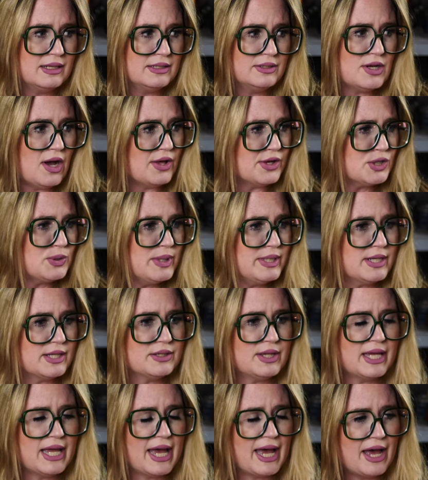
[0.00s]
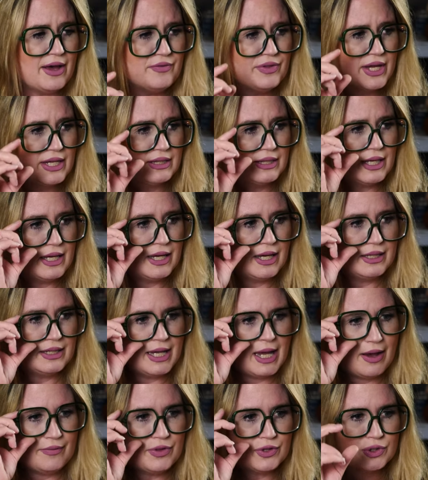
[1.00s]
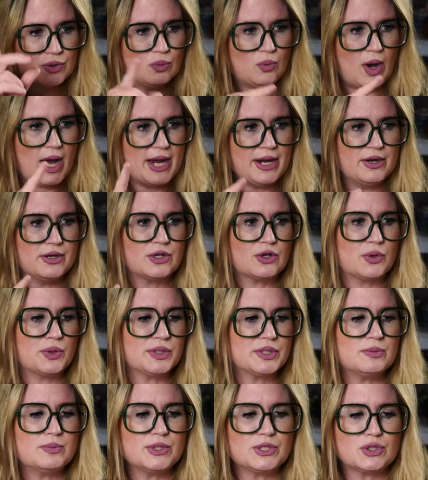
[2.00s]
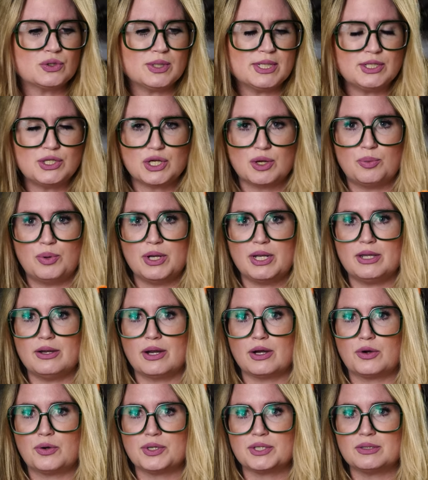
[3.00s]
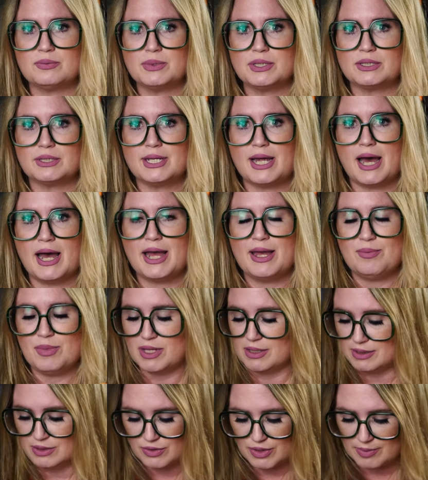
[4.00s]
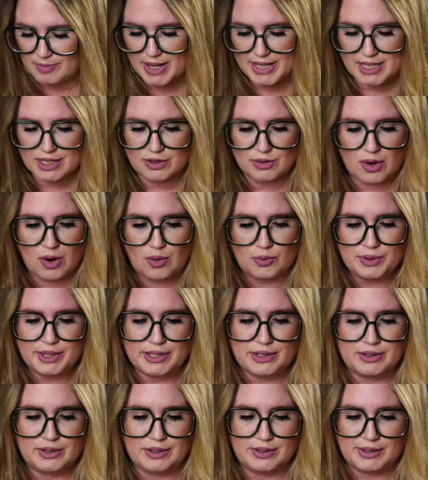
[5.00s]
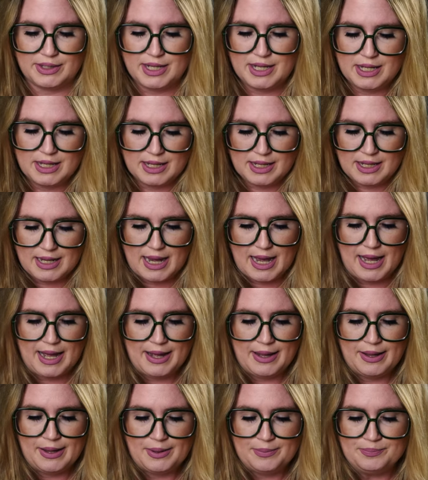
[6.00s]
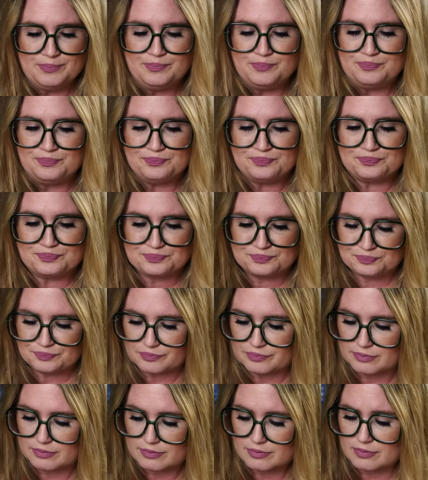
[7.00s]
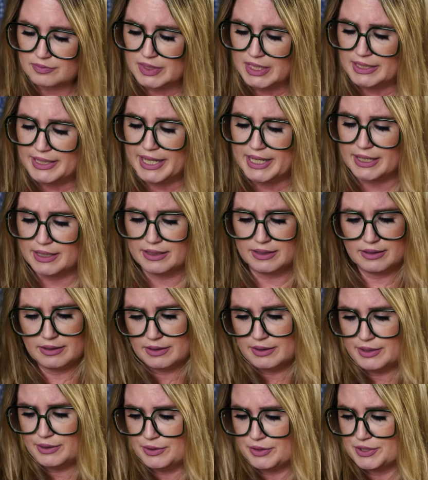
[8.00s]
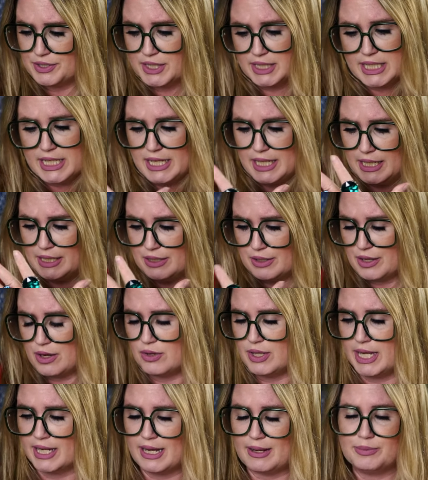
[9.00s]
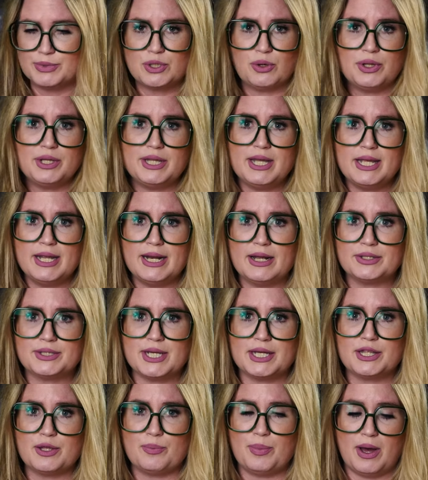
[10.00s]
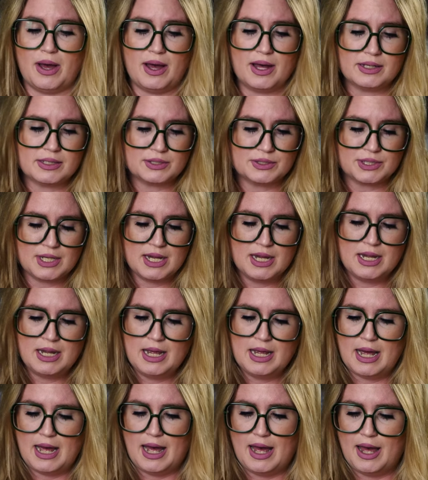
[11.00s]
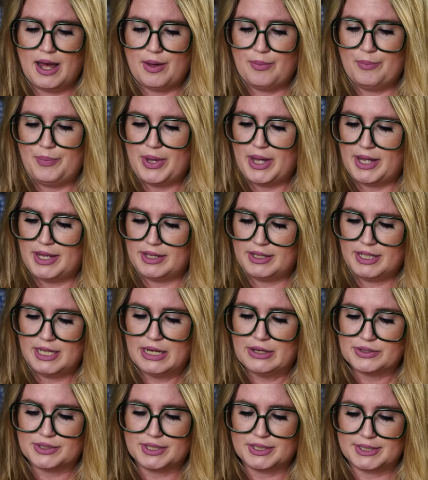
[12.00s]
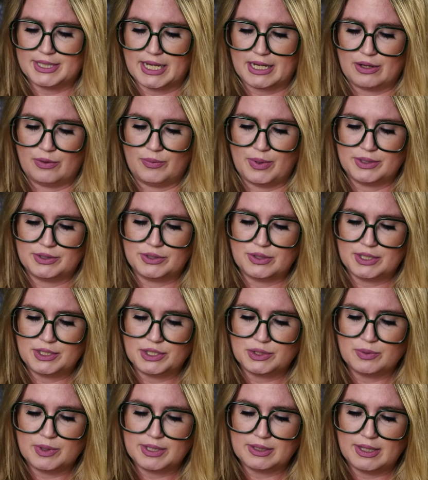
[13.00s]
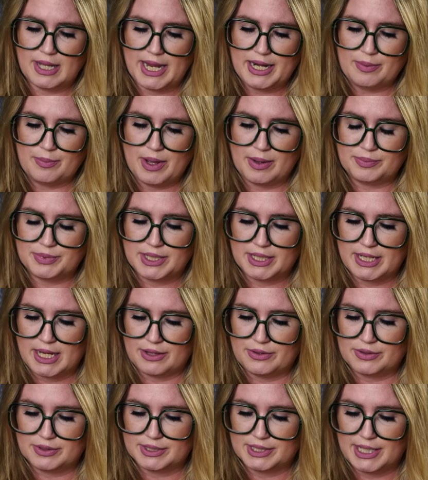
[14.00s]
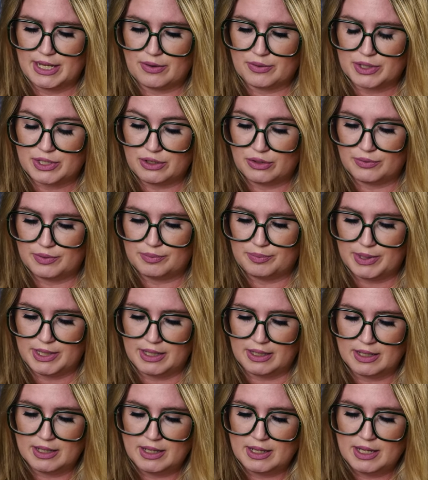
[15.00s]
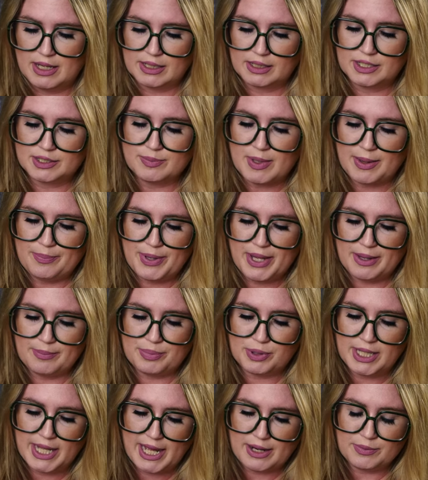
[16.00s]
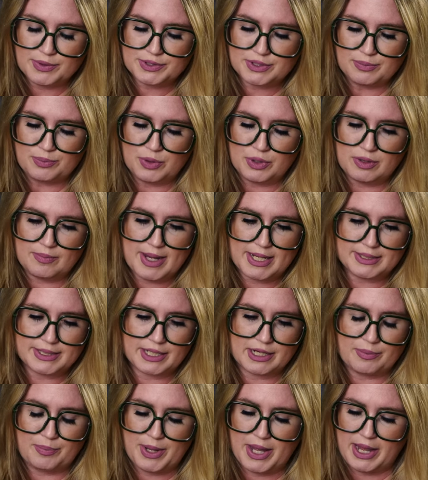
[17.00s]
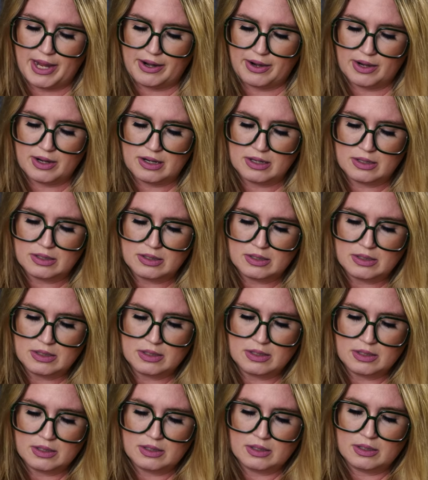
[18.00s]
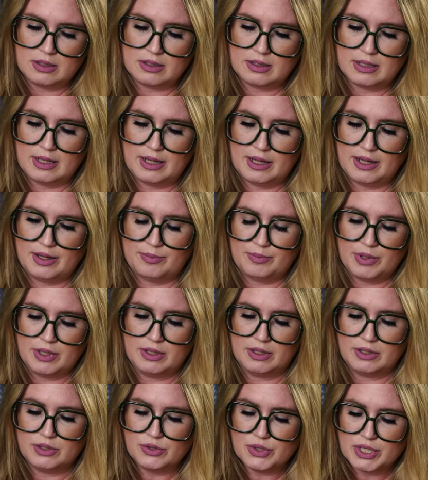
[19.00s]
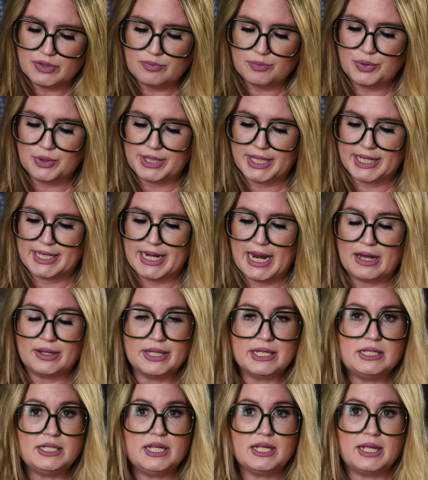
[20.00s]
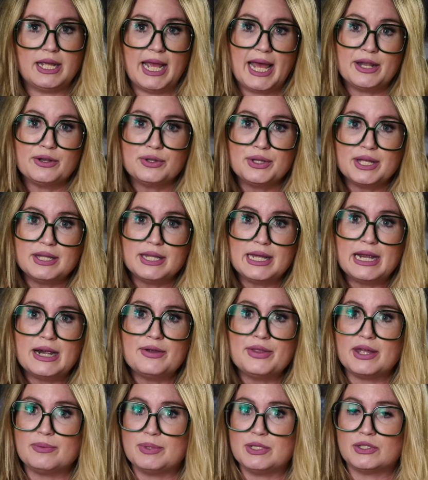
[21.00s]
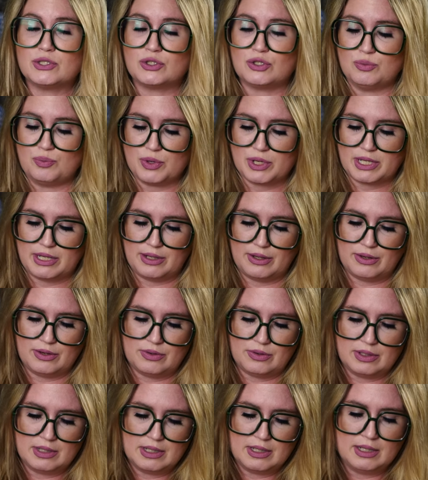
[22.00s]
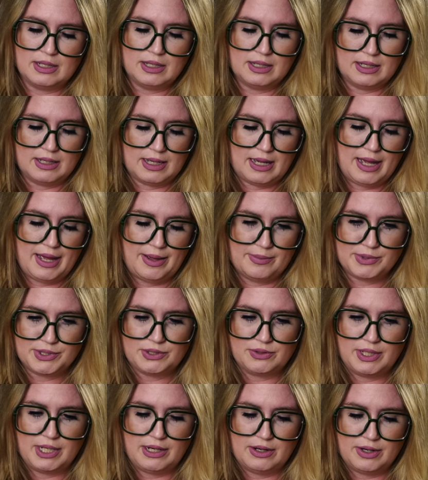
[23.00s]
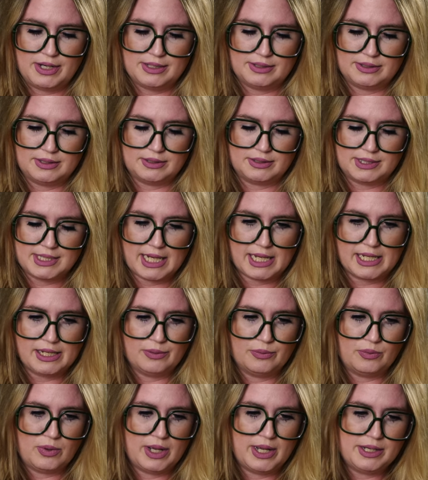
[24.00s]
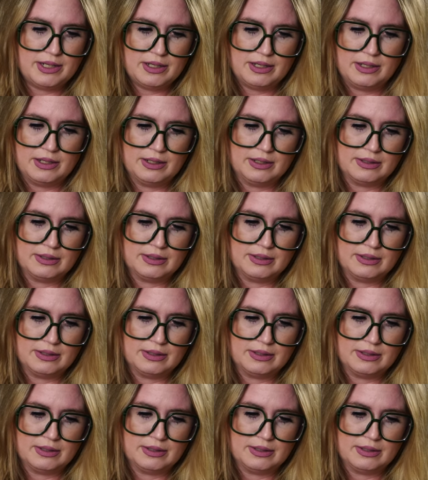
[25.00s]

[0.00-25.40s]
Dollar Tree, don't they have like the they have those wired Christmas trees you could put in there at Christmas time? It, you can make it your own little um like little scene, you know, like I'm totally thinking outside the box. Um, but here's the second one. So I just want to line them up together and see how cute it would be. Because my plan was to put them as like a pair. Um, you could even put like an LED candle in there. That'd be super cute. Um, so here is the second one.